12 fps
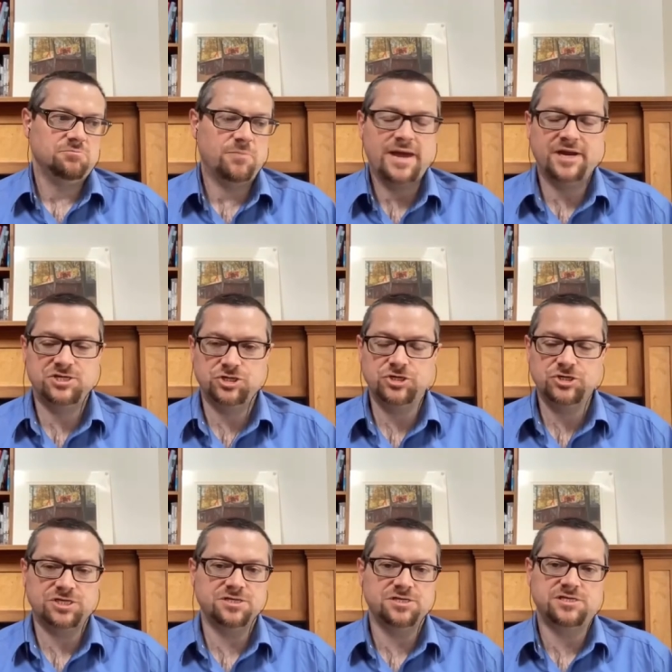
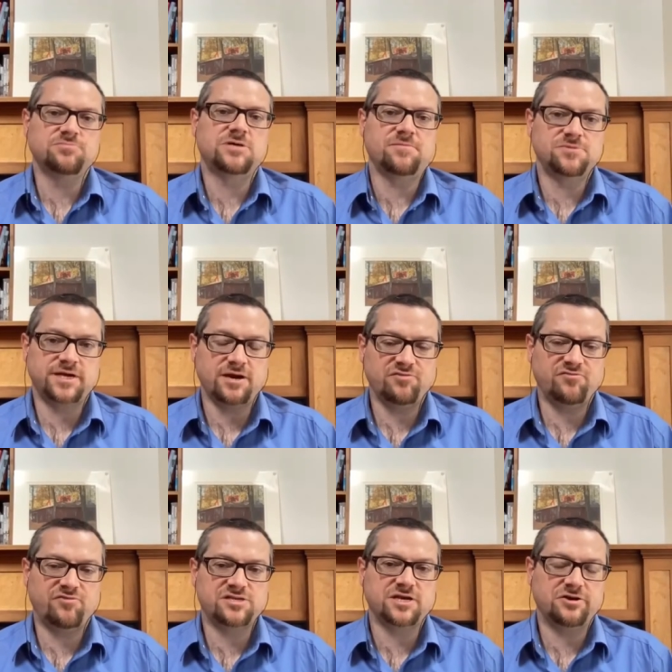managers and sometimes account
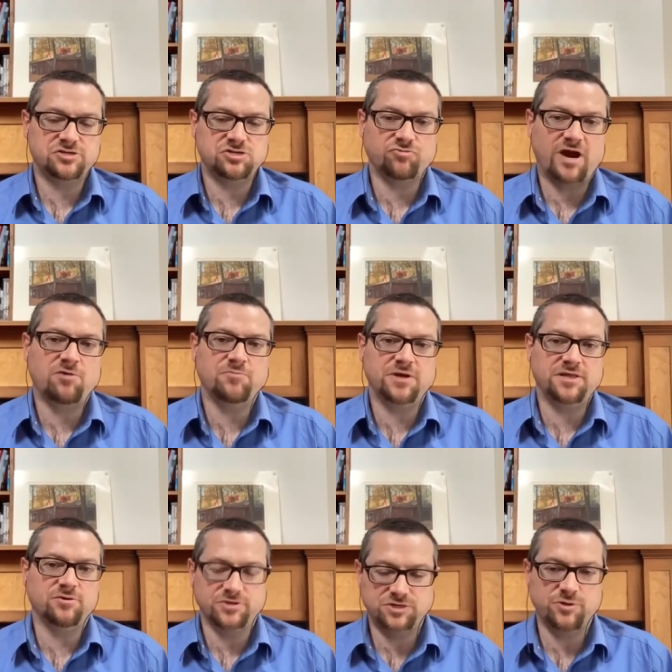investigators around me
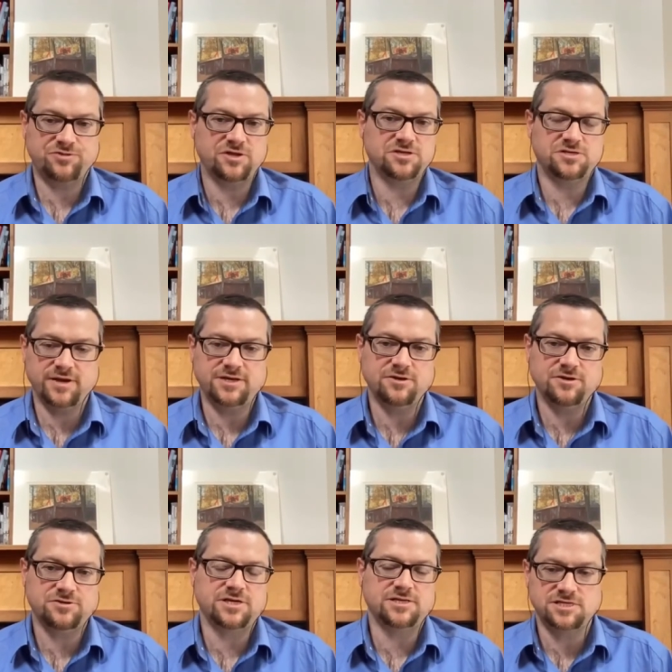that were doing things that made
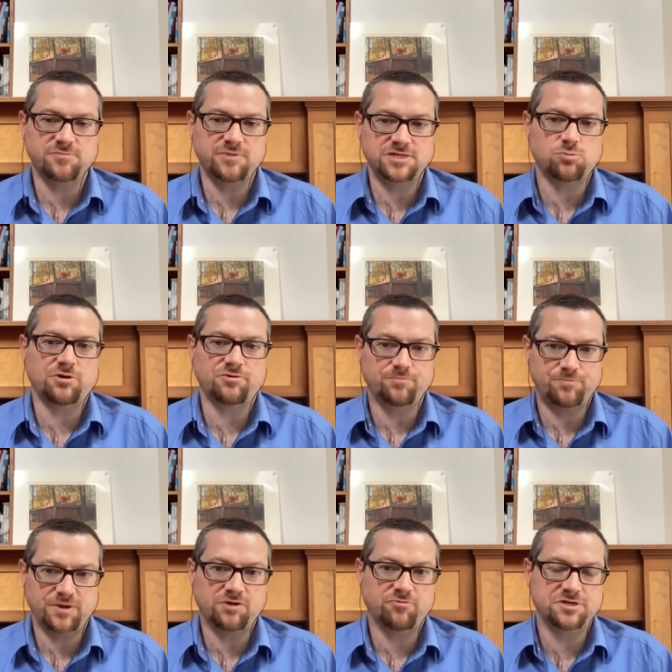no sense to me. It's one
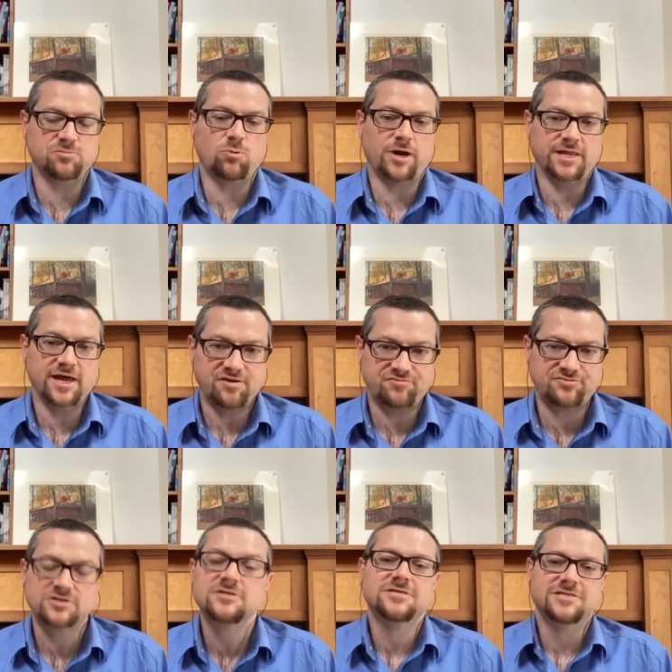big reason why I
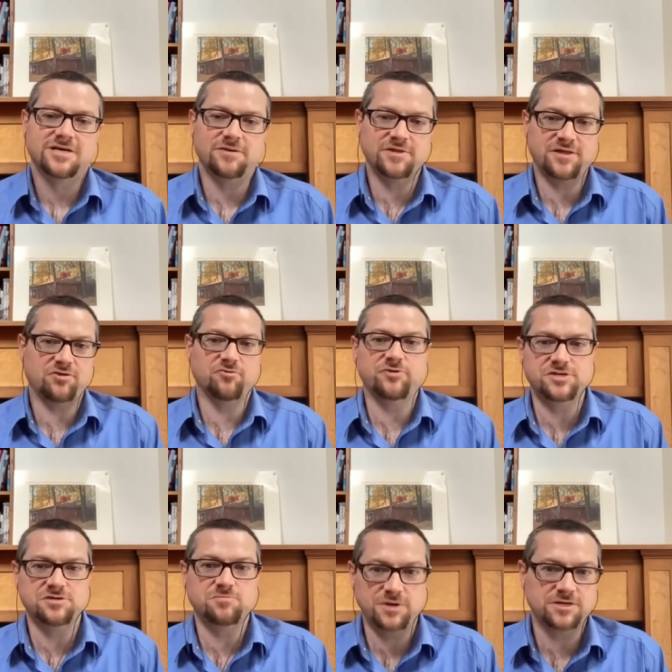left. I mean, the other
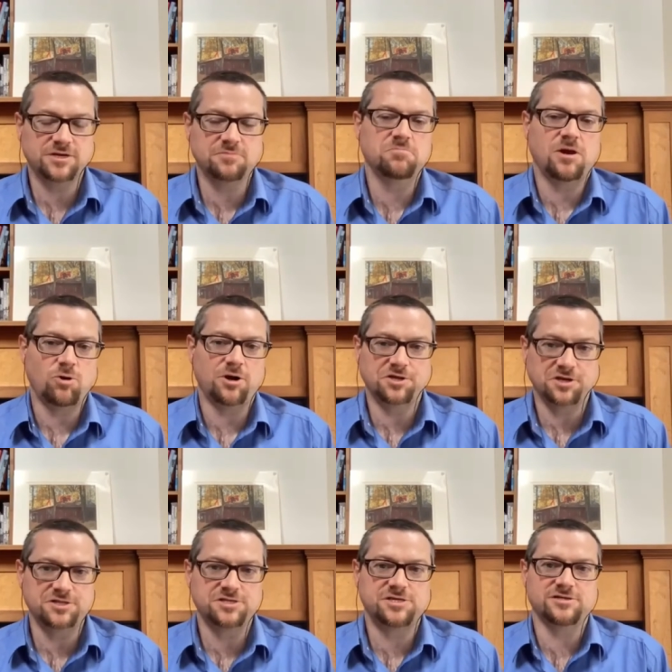reason being I wanted to
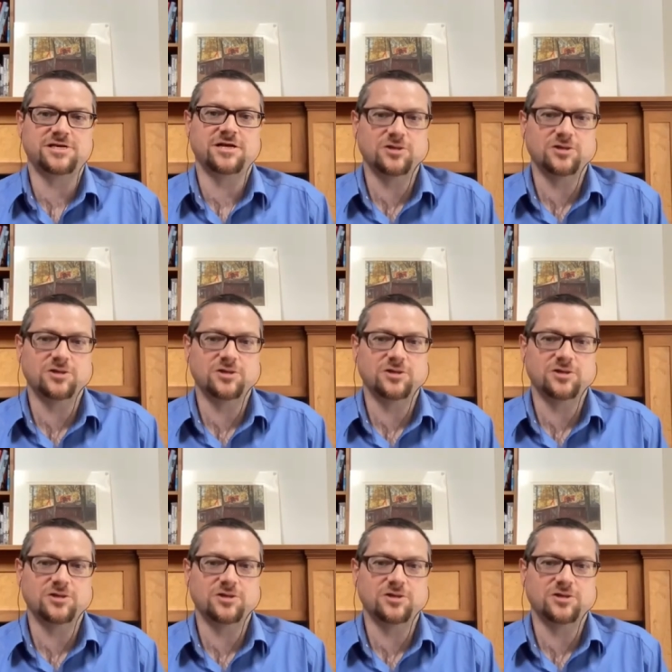consult